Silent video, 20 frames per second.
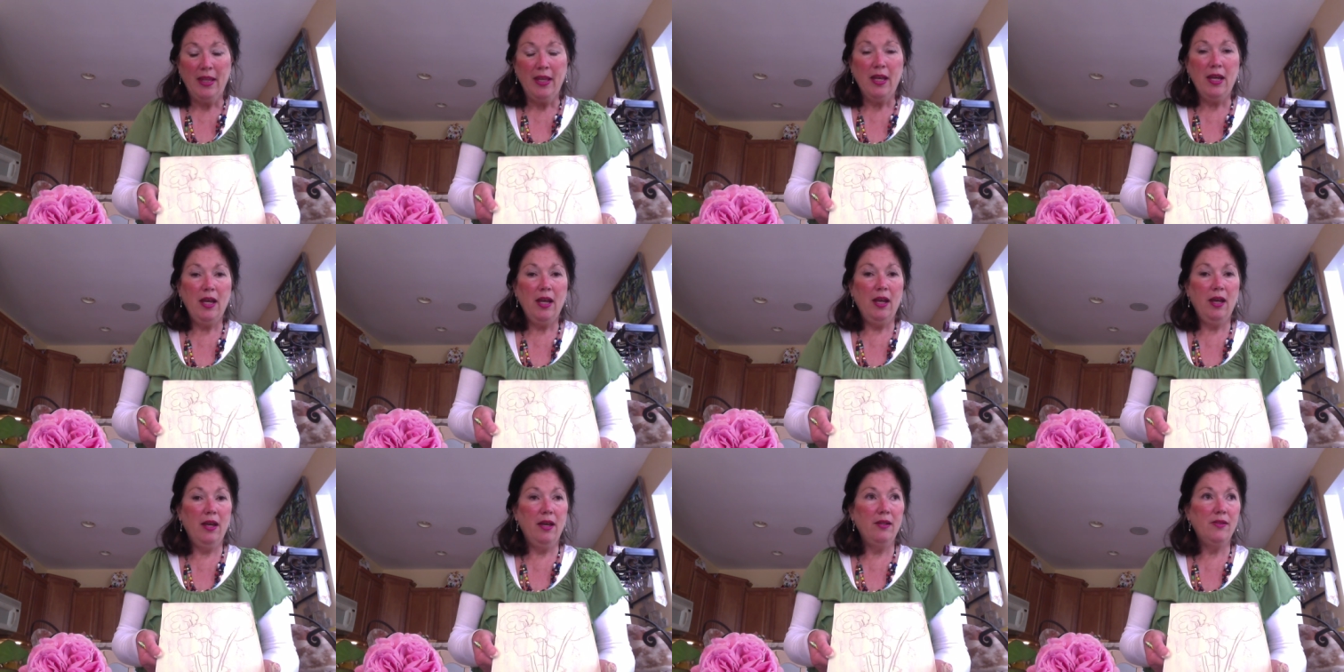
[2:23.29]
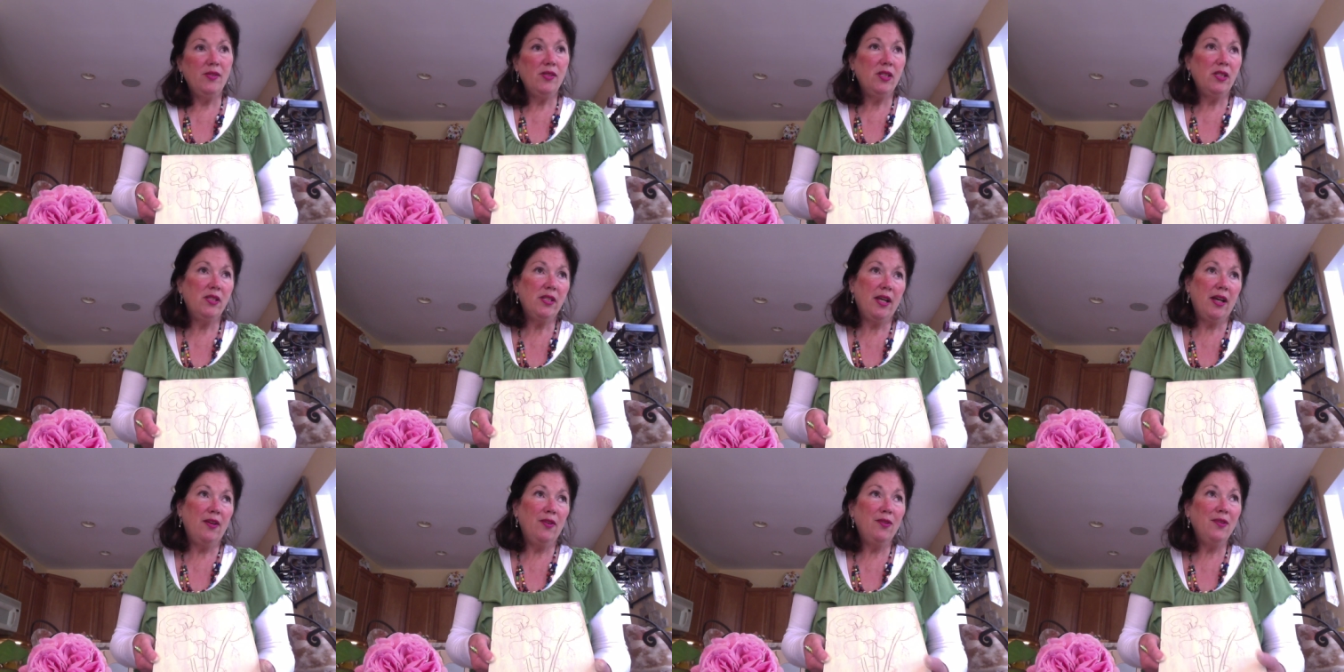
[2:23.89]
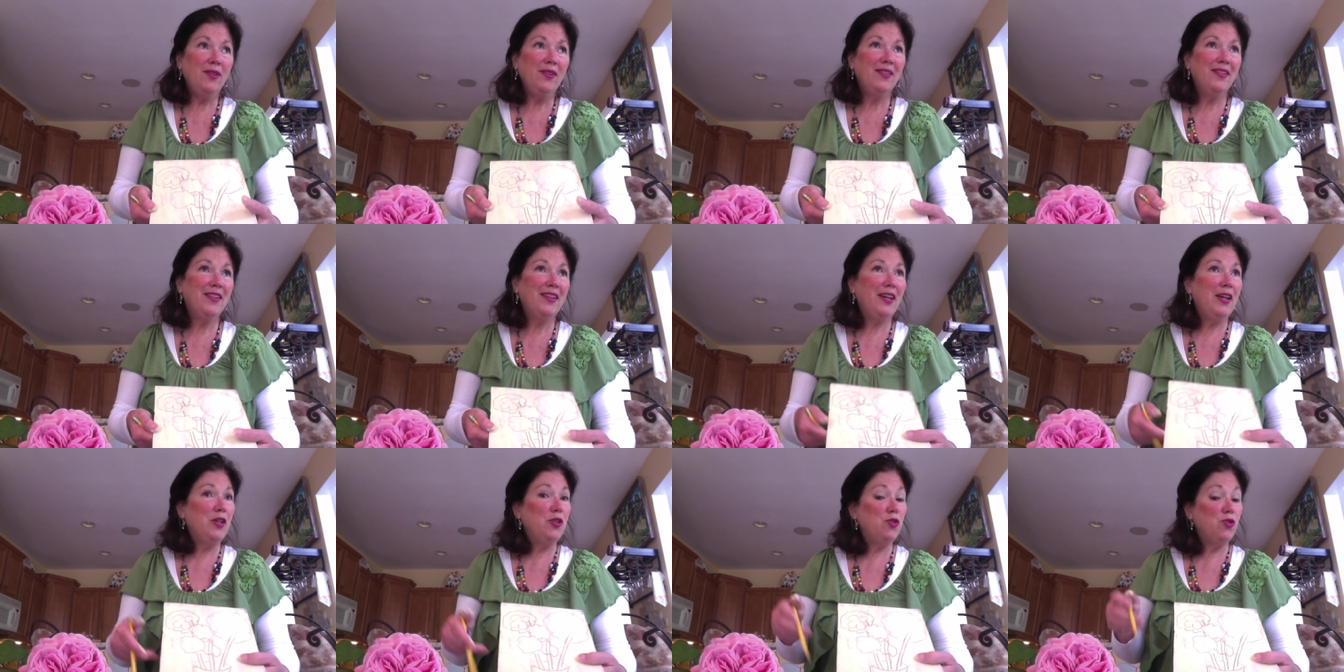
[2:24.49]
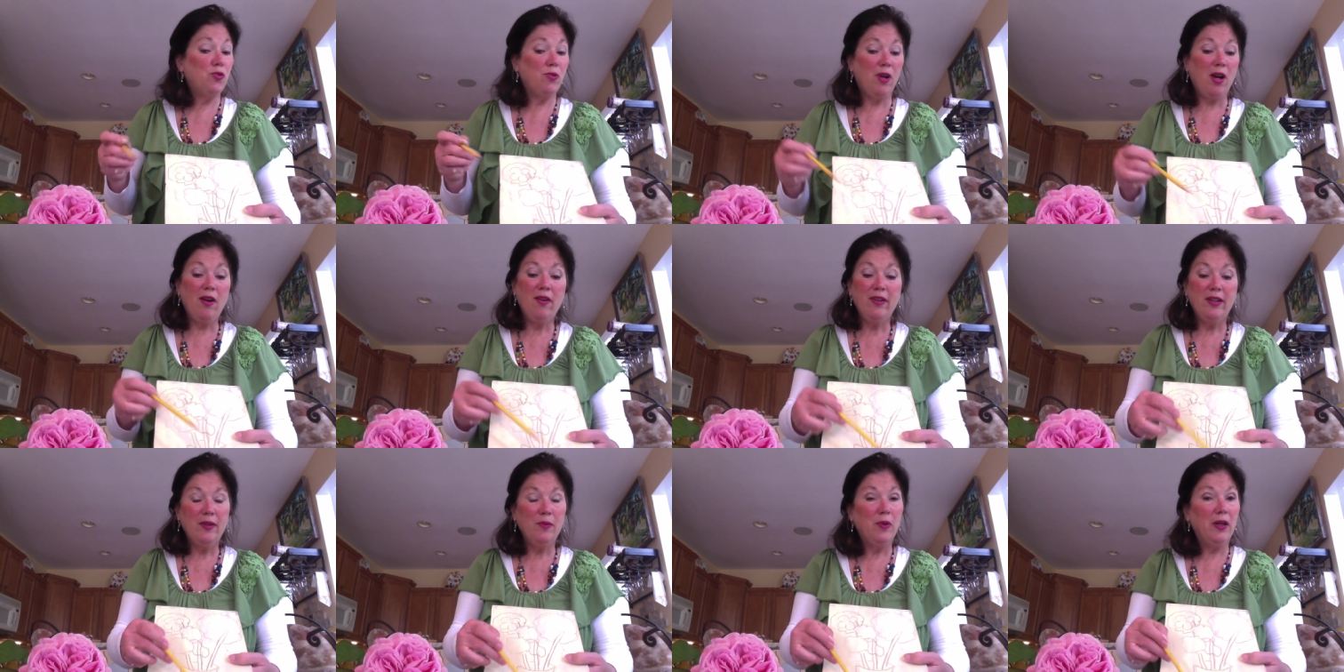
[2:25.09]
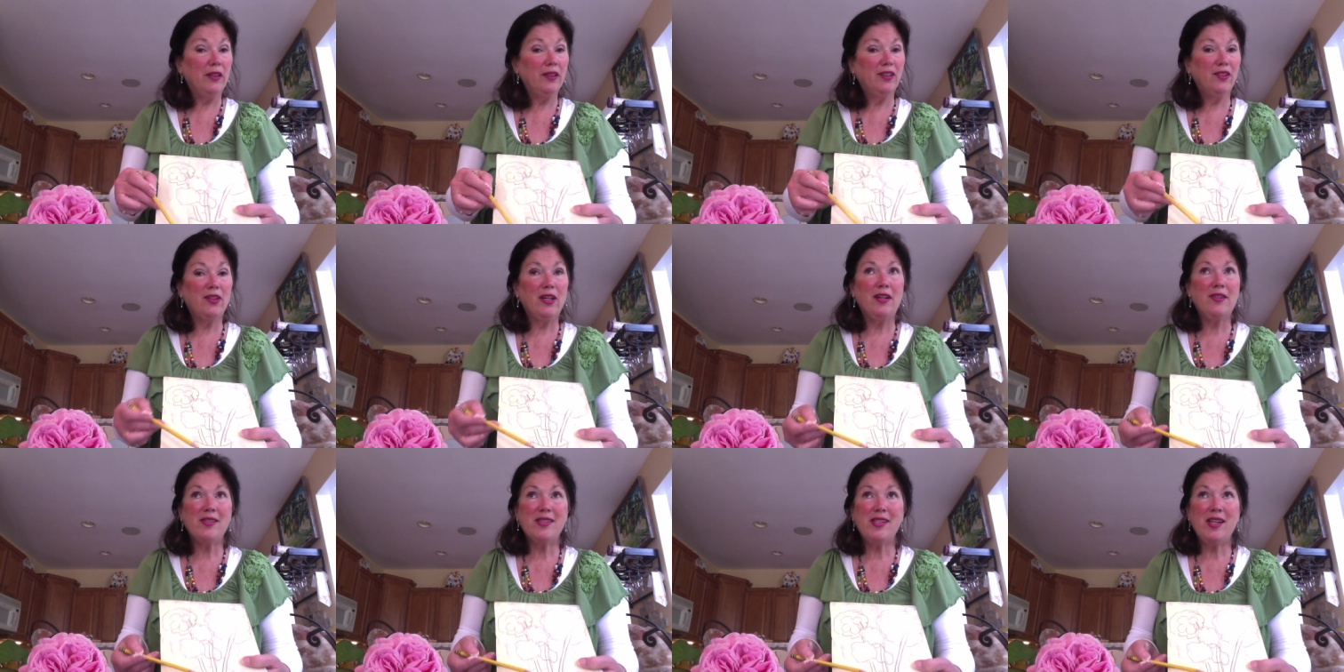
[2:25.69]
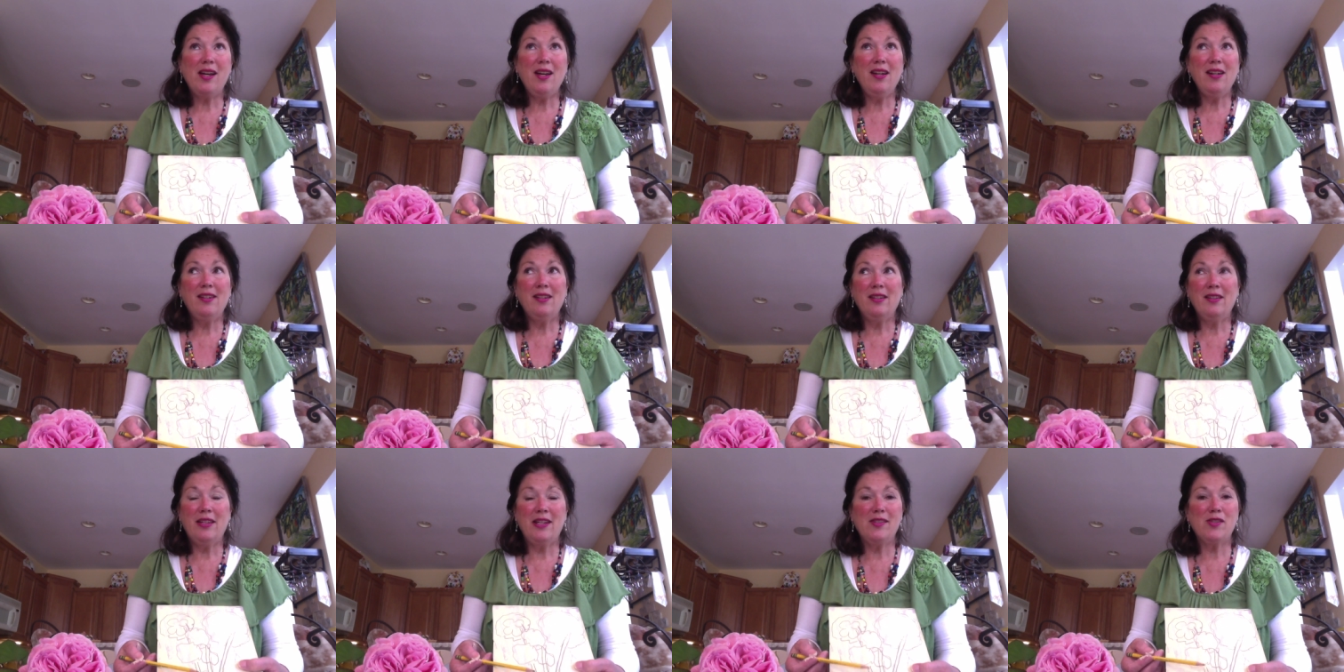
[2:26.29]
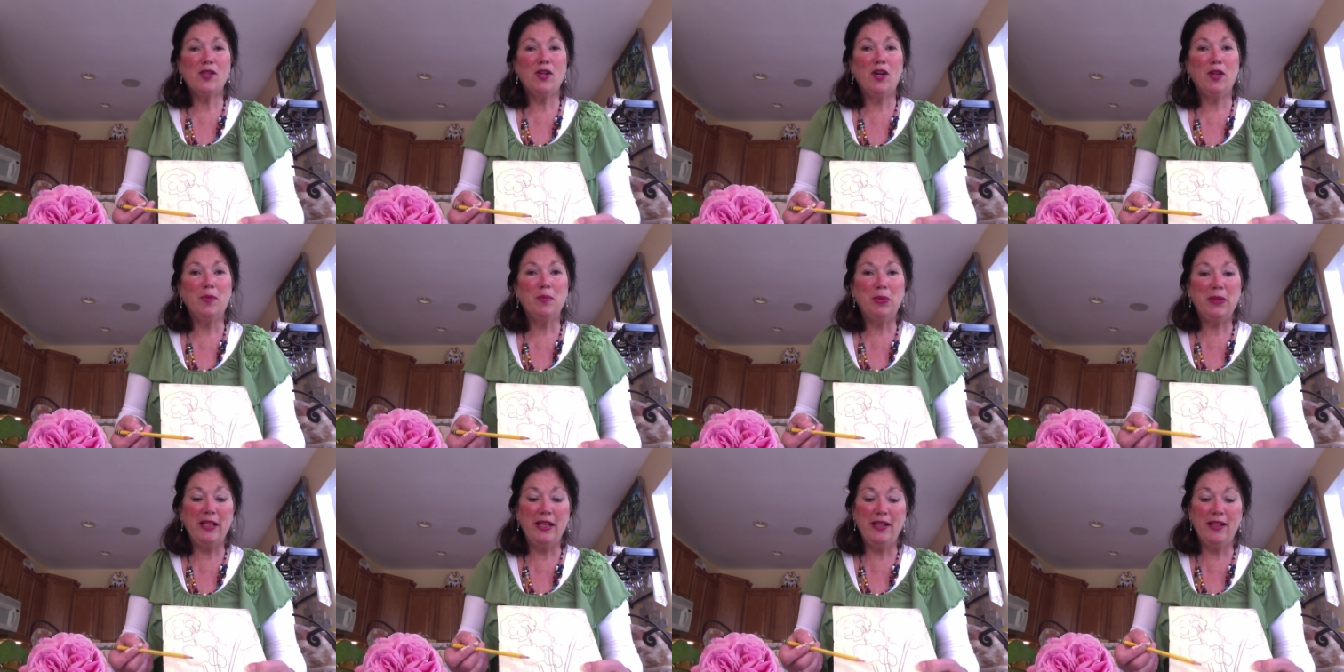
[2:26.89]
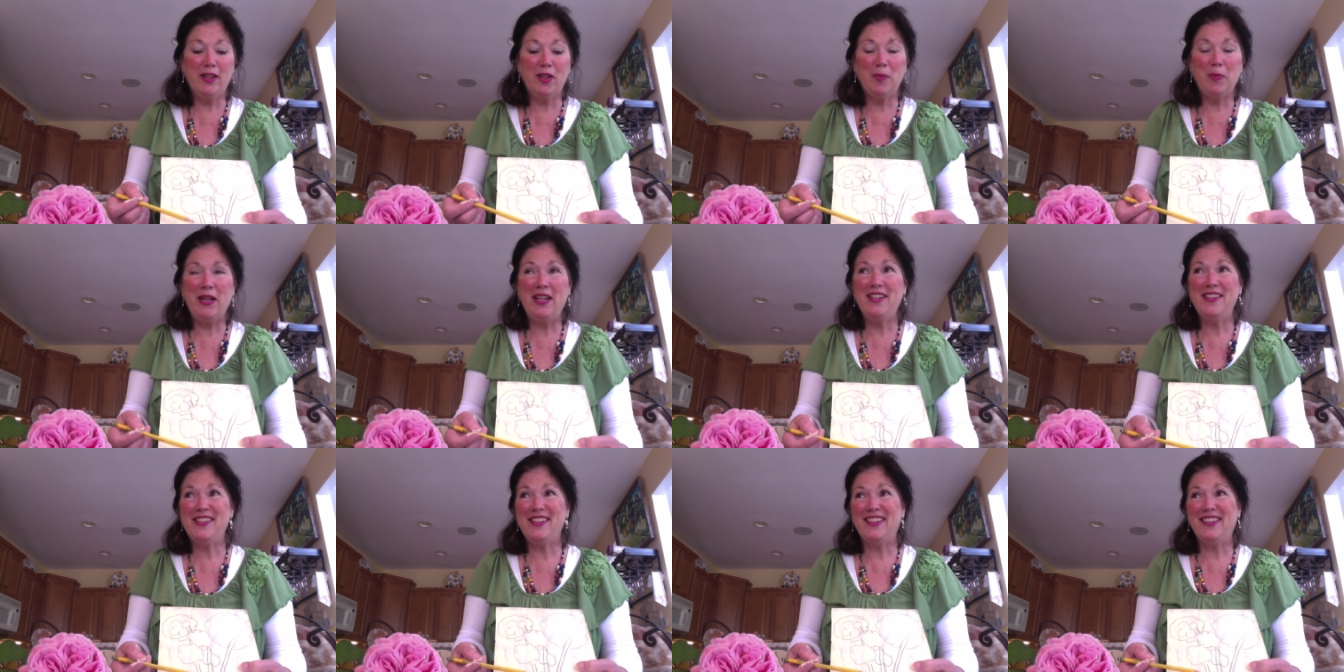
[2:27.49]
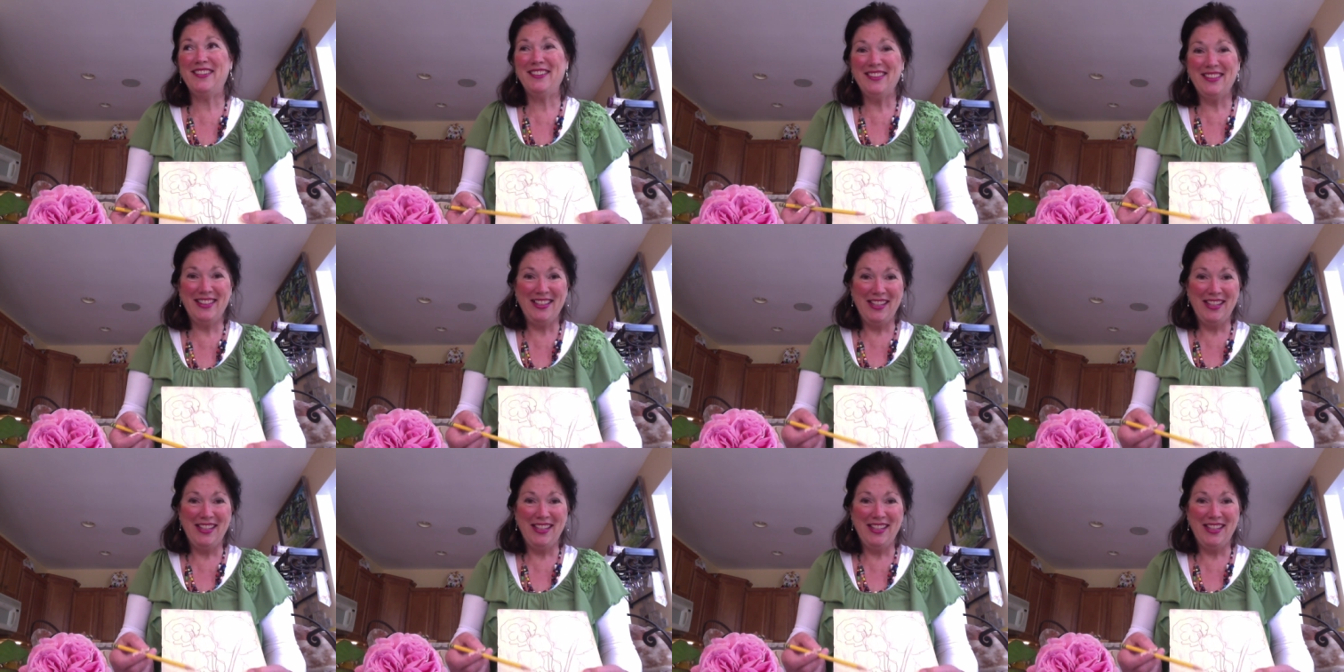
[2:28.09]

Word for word: and sit down and draw it while you're outside. That's called plein air painting